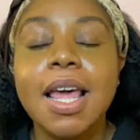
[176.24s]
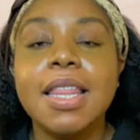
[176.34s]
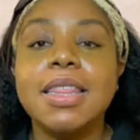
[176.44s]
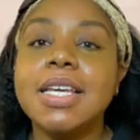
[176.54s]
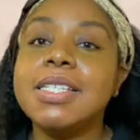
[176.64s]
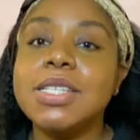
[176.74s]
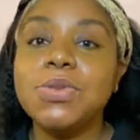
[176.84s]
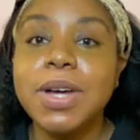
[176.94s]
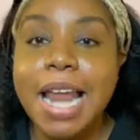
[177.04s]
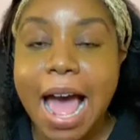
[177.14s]
This is
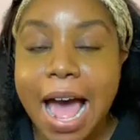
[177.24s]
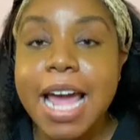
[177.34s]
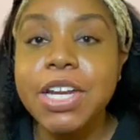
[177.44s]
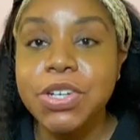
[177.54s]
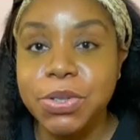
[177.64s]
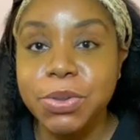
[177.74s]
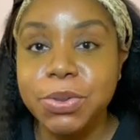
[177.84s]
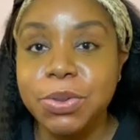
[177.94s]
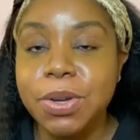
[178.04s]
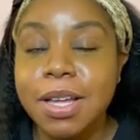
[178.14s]
when I
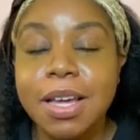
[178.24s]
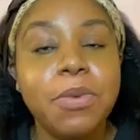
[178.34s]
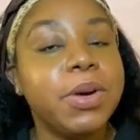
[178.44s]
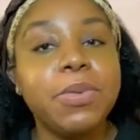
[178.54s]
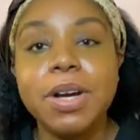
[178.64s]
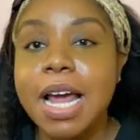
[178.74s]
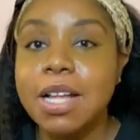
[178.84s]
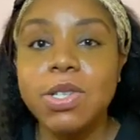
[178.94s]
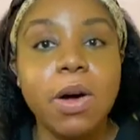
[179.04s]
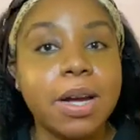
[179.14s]
knew we were
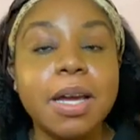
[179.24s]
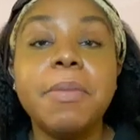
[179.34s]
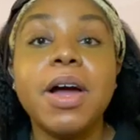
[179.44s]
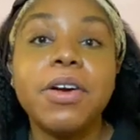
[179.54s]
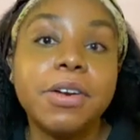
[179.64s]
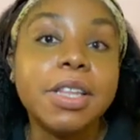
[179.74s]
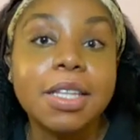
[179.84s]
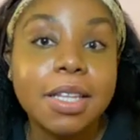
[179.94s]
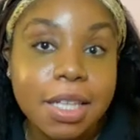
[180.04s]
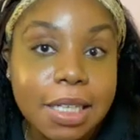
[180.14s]
not talking about
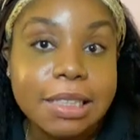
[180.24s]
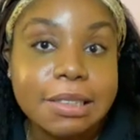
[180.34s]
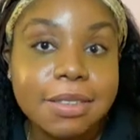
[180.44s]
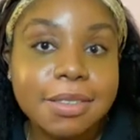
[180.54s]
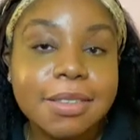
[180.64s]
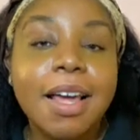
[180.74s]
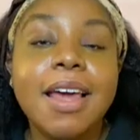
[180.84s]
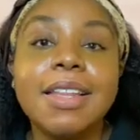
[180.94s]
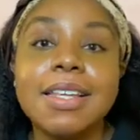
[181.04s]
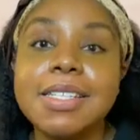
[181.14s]
earthly things.
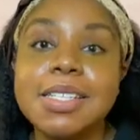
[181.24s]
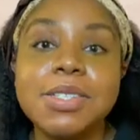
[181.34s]
This is